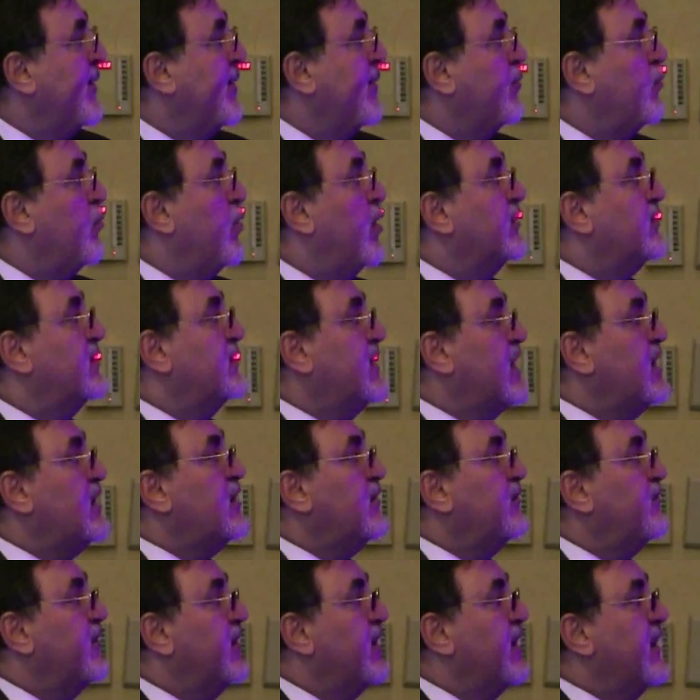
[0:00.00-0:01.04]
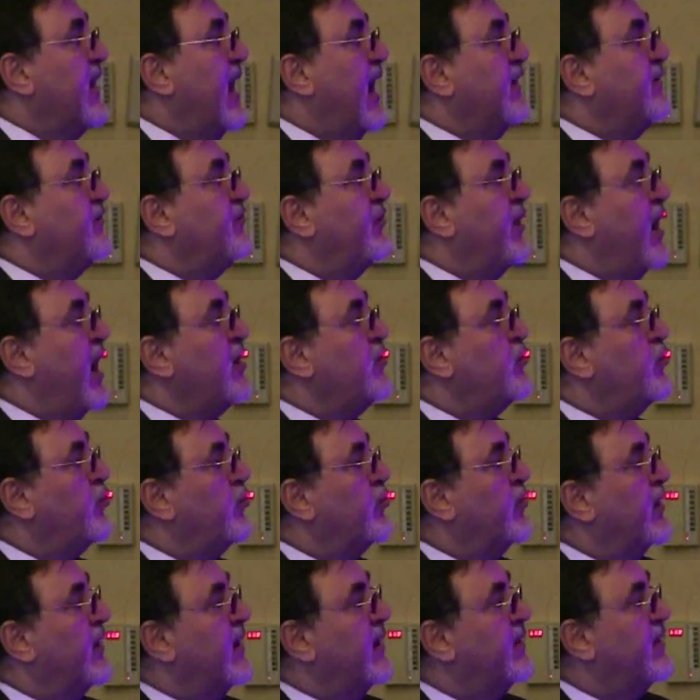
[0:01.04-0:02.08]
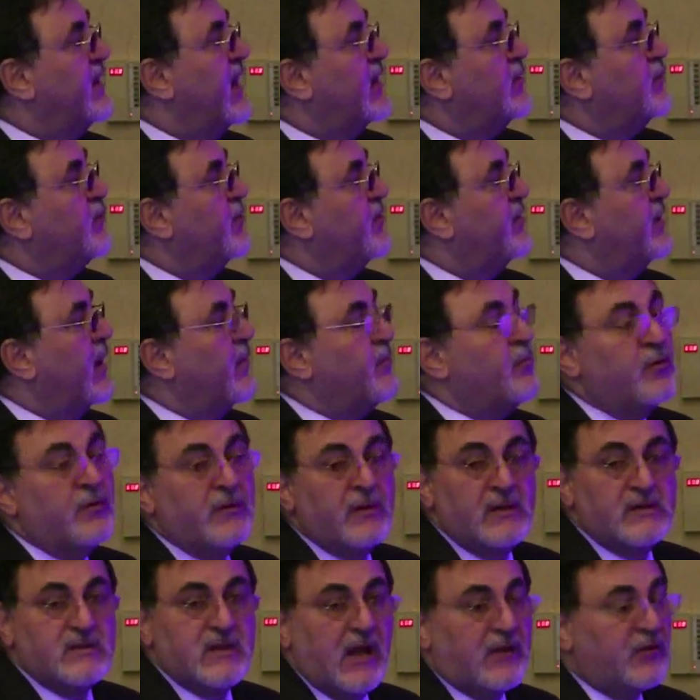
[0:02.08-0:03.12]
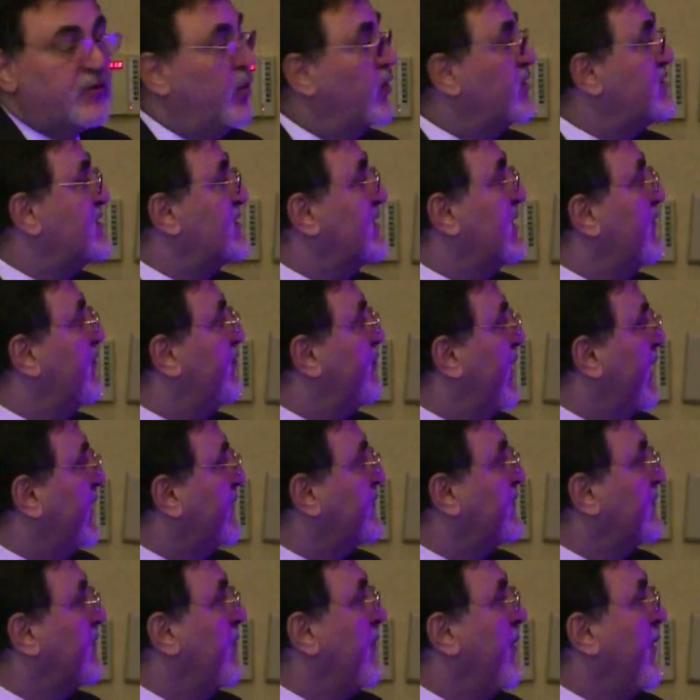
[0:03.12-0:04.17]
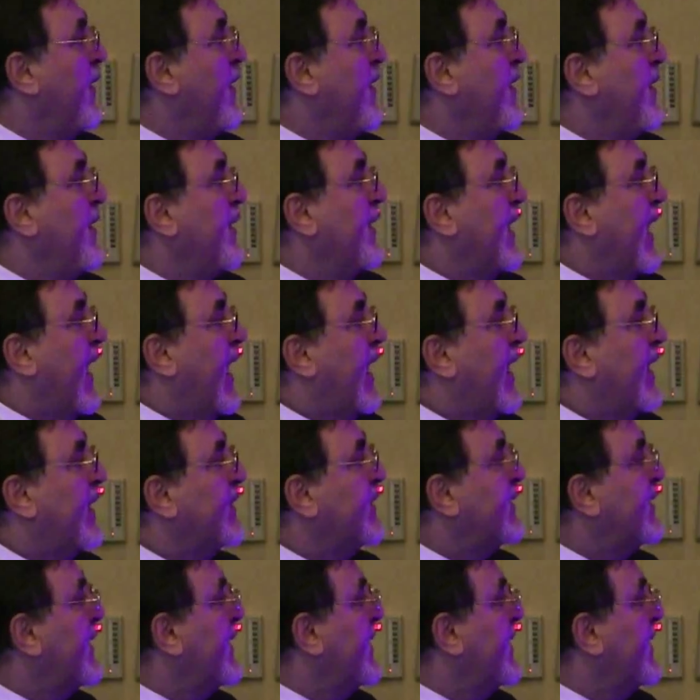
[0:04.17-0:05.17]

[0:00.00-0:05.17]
quantitatively and try to correlate that with therapeutics and toxic effect. And